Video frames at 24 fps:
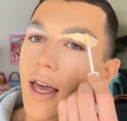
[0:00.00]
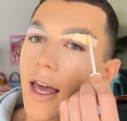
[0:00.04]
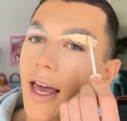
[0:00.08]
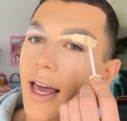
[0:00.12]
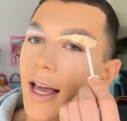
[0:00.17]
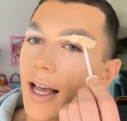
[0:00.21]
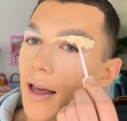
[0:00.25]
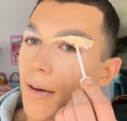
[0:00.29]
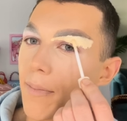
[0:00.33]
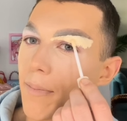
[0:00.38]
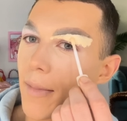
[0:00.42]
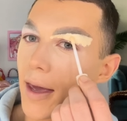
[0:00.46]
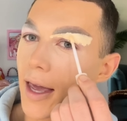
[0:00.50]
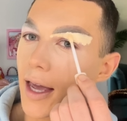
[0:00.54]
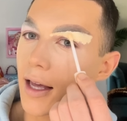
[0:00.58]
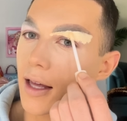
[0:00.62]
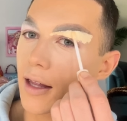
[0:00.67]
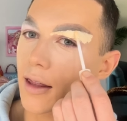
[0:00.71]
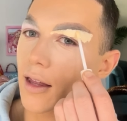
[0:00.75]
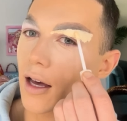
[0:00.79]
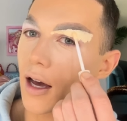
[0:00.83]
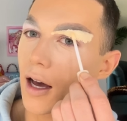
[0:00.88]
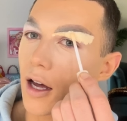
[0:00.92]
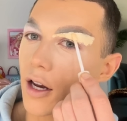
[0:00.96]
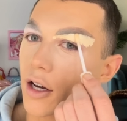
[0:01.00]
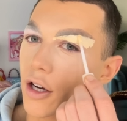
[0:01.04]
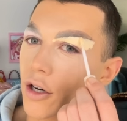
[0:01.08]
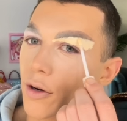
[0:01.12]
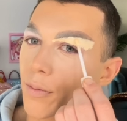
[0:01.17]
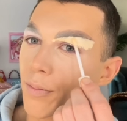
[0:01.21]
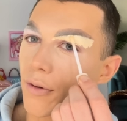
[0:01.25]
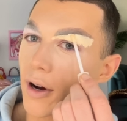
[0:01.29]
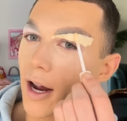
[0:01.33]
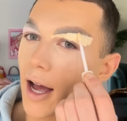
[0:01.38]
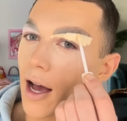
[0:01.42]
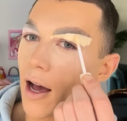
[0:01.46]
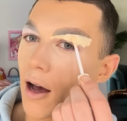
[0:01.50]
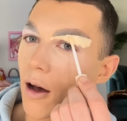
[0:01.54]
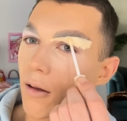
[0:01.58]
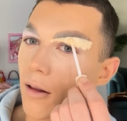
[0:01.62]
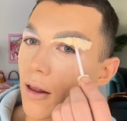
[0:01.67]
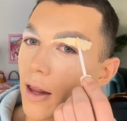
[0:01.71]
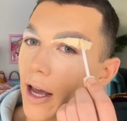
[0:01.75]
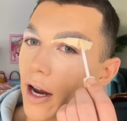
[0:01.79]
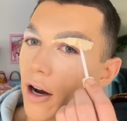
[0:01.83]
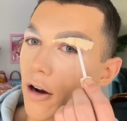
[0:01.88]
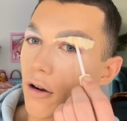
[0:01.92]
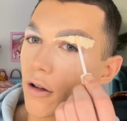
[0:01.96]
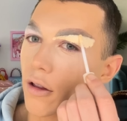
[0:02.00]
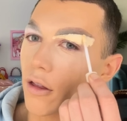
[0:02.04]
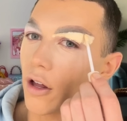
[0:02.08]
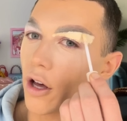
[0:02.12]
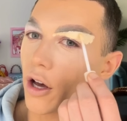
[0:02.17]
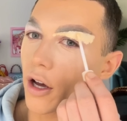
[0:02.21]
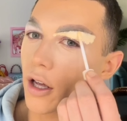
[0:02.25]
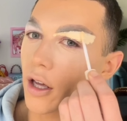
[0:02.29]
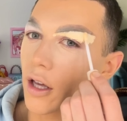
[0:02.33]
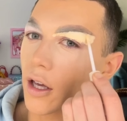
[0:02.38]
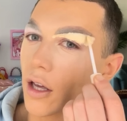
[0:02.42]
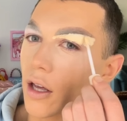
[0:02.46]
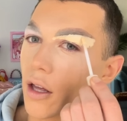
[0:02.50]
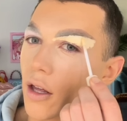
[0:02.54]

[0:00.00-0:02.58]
it can make the underbrow layer look